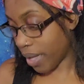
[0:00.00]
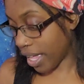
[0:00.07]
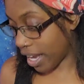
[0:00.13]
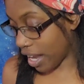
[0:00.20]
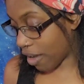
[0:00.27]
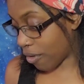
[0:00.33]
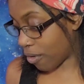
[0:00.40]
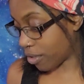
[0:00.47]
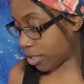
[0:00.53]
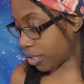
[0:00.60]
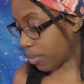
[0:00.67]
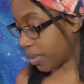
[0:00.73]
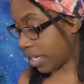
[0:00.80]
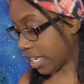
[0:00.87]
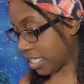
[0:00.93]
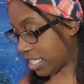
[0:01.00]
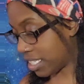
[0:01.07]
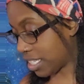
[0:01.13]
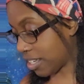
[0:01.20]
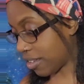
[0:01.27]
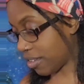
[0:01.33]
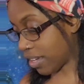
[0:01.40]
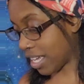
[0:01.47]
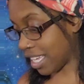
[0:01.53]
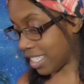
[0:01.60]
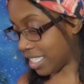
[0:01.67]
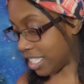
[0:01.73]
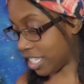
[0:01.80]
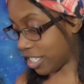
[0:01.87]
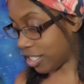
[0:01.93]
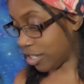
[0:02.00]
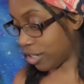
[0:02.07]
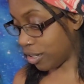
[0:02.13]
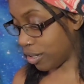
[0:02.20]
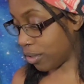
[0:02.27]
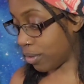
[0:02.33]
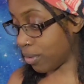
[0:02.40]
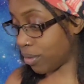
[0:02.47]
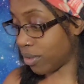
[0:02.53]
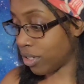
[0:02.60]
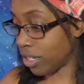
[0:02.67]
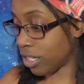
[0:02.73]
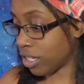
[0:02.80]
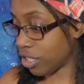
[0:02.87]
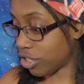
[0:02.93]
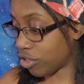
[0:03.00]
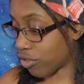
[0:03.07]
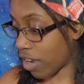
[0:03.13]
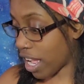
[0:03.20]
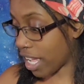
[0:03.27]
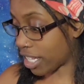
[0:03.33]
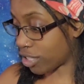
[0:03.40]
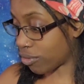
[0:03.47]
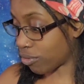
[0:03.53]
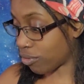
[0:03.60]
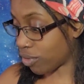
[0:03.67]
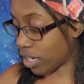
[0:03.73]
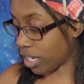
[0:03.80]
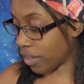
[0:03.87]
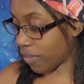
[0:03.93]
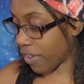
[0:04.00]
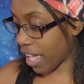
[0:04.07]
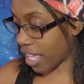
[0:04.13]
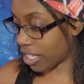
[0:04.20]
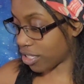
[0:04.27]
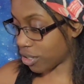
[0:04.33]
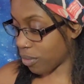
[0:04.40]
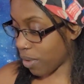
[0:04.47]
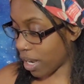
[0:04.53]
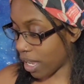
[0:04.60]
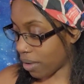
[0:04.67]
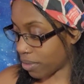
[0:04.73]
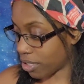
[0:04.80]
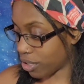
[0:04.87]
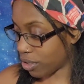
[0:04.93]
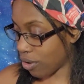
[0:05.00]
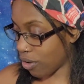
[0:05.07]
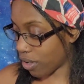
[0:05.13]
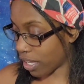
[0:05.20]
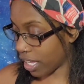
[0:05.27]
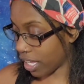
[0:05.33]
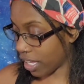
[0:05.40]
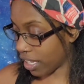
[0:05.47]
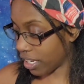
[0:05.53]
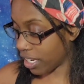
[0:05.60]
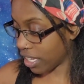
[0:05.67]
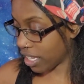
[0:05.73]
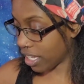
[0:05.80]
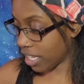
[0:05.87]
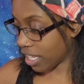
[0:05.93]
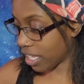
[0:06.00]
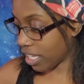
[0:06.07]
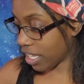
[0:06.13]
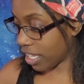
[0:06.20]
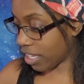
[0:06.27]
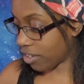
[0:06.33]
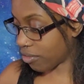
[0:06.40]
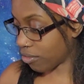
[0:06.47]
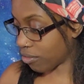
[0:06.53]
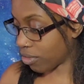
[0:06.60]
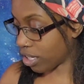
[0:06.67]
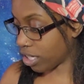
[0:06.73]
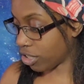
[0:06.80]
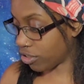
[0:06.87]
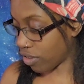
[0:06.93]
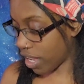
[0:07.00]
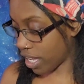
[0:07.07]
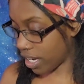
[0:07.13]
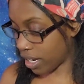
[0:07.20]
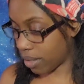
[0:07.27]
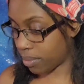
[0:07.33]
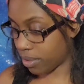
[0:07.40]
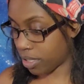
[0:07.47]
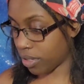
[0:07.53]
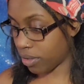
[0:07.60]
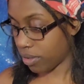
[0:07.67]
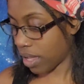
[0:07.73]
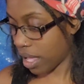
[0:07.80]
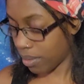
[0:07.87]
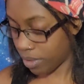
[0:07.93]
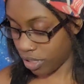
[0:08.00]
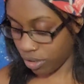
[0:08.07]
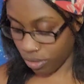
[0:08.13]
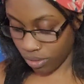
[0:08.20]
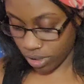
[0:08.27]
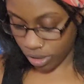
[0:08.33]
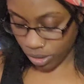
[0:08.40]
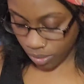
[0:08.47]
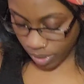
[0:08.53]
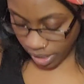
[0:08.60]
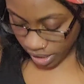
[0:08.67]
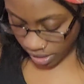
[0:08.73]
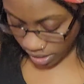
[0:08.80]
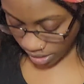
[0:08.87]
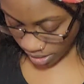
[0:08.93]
But I also would like to tell you guys, this glue dries really fast. So while I was talking, it really dried up. So I'm gonna do this quick.